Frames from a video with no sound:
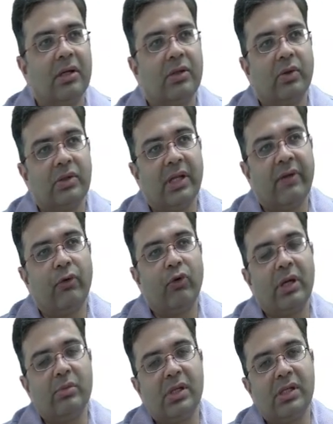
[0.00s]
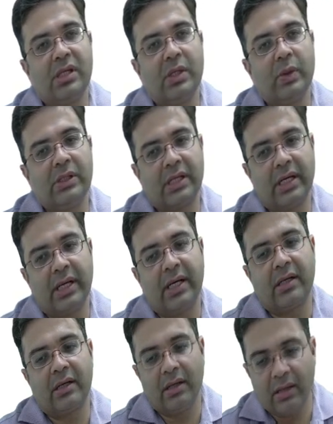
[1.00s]
so if you keep the sequence
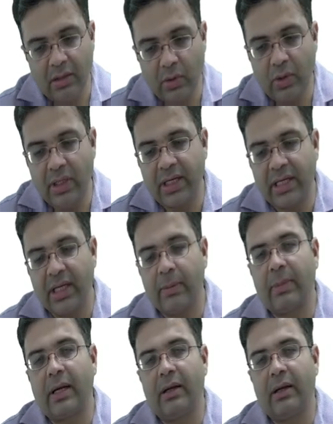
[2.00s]
correct you can take